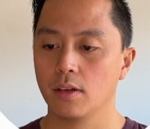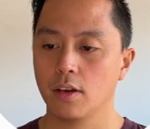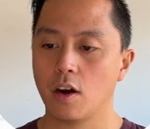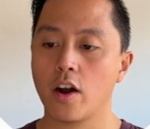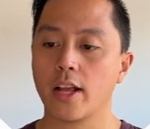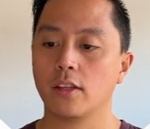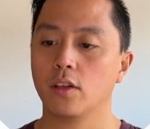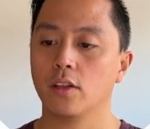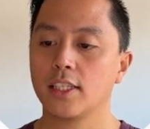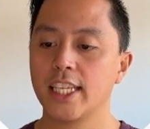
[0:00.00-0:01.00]
All right,
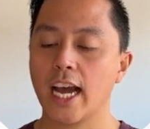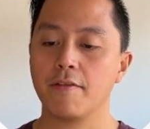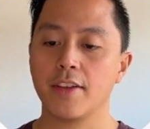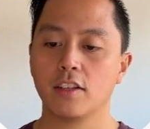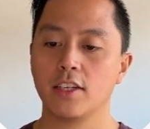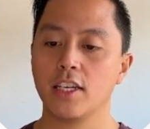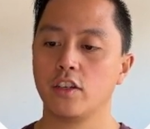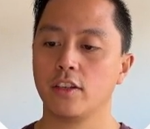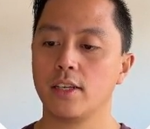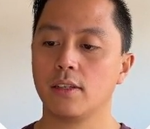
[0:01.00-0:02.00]
so let's dive into
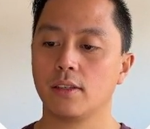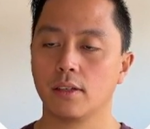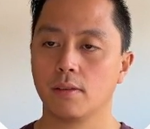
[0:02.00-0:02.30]
each of these.